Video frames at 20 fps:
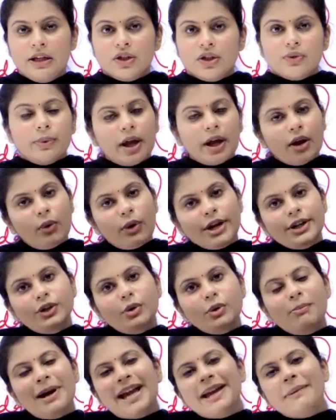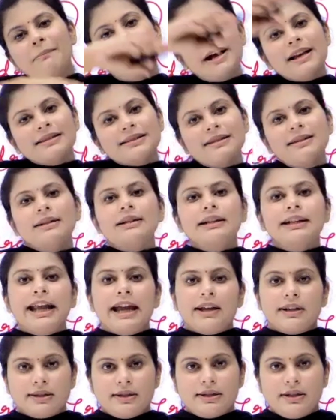So we are going to bypass the
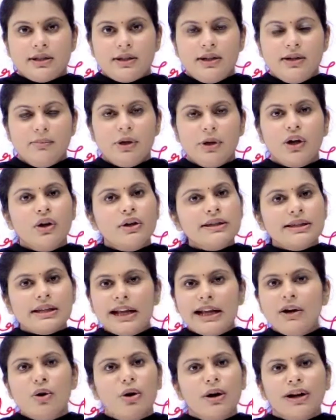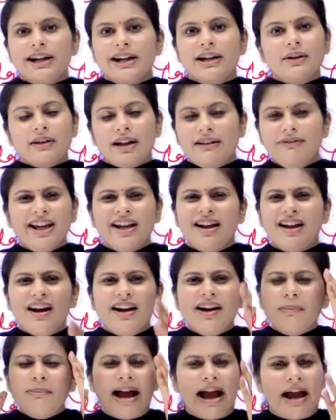text, because in audit, we
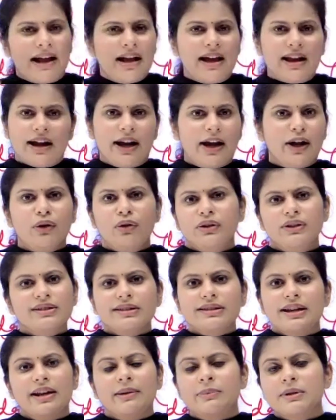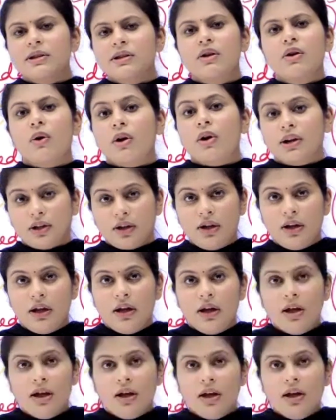can't bang our head on the syllabus a lot.
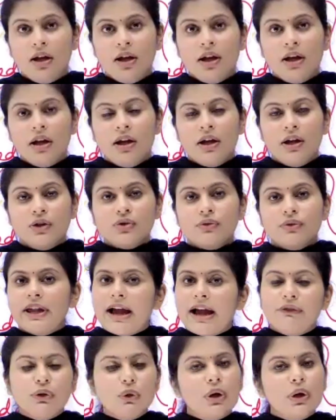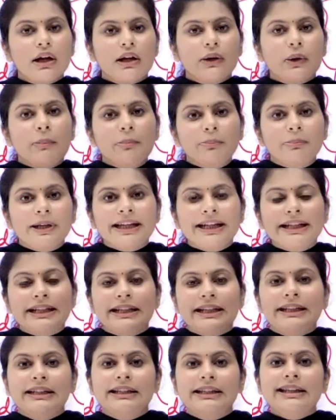So we have to
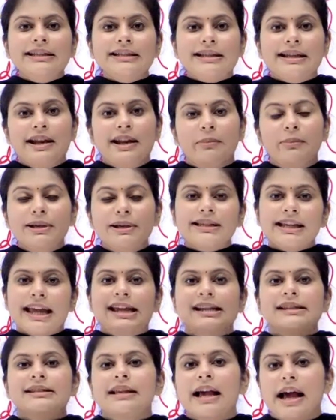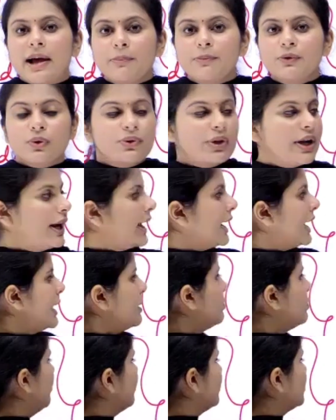complete the syllabus ASAP so that I
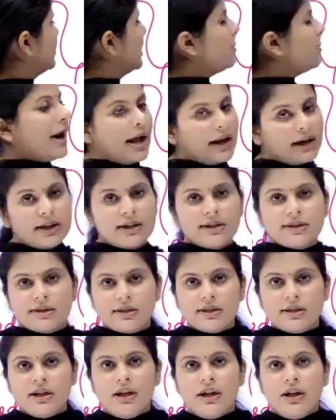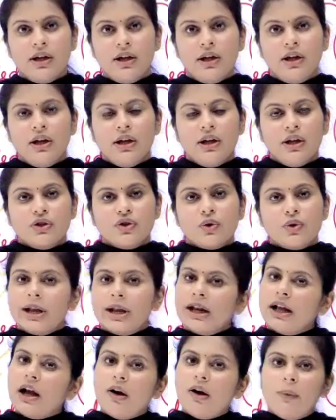can move to the practice. So
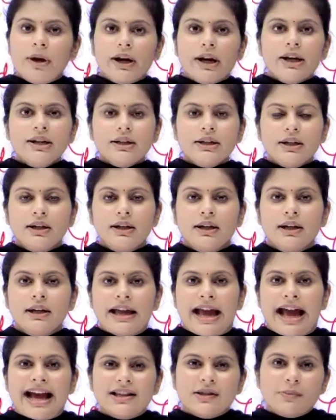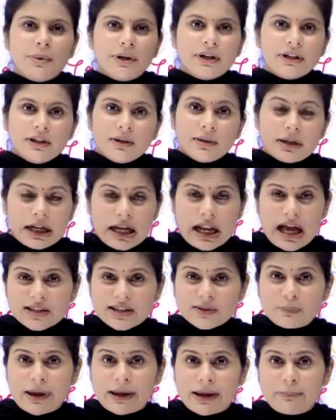we'll cover it as per the
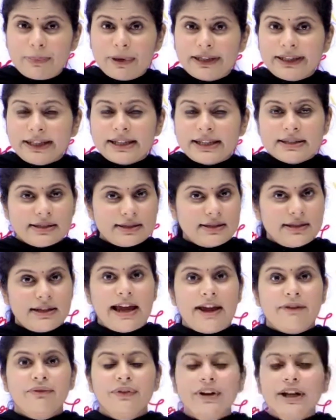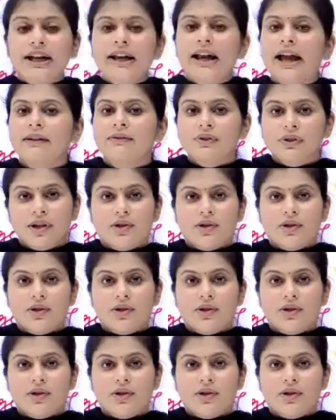class PPTs. Every live